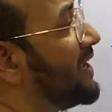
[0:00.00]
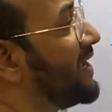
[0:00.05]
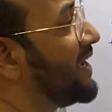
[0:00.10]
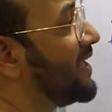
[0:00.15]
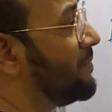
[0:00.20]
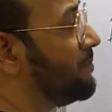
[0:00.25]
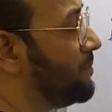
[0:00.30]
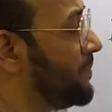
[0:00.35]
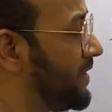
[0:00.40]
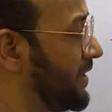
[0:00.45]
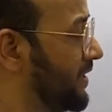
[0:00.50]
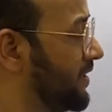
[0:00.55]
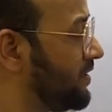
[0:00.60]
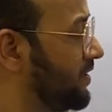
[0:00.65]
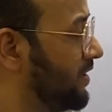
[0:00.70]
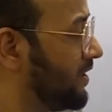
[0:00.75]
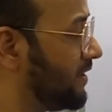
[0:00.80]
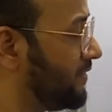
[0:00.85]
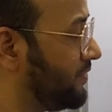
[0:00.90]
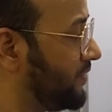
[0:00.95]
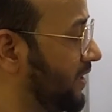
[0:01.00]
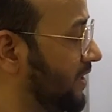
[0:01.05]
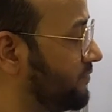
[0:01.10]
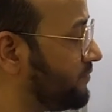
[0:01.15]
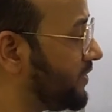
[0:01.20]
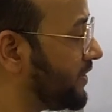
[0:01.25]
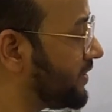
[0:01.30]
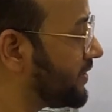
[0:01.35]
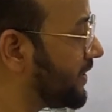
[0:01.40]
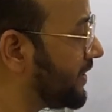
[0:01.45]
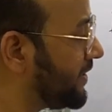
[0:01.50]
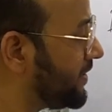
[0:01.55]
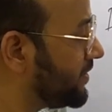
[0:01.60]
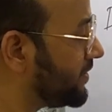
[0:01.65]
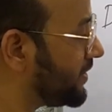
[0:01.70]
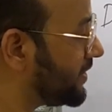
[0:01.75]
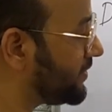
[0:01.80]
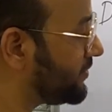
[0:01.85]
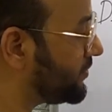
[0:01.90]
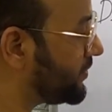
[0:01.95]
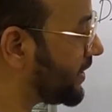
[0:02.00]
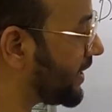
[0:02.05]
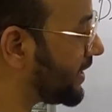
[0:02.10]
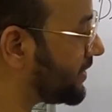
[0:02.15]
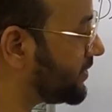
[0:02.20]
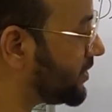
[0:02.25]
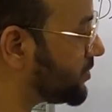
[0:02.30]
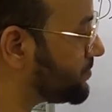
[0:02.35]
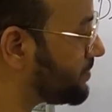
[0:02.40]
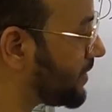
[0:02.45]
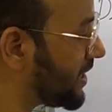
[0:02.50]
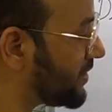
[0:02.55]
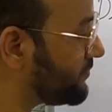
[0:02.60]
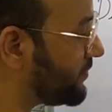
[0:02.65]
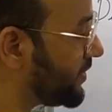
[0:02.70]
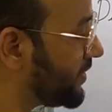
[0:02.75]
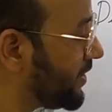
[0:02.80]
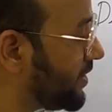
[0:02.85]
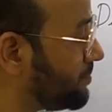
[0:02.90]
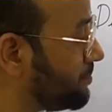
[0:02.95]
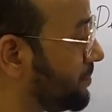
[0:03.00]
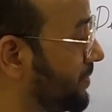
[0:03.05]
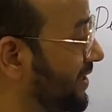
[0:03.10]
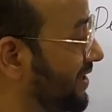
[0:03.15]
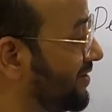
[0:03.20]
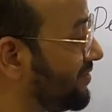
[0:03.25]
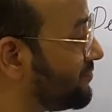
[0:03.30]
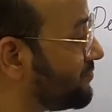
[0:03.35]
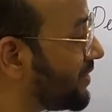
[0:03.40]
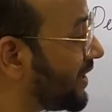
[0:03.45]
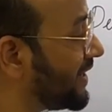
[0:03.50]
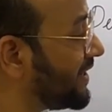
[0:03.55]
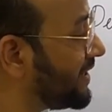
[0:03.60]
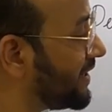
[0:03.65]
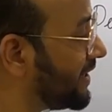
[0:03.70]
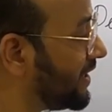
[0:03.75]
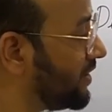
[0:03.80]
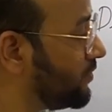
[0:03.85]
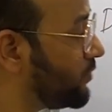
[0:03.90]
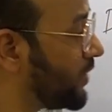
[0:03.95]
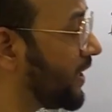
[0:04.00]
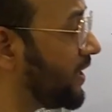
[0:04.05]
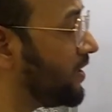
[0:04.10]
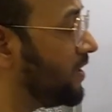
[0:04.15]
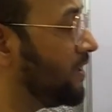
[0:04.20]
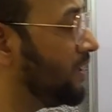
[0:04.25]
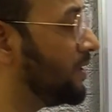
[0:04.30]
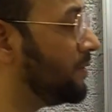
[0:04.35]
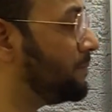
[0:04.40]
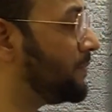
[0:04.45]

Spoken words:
A and B N, then we did in at this part we did B Y L. Why?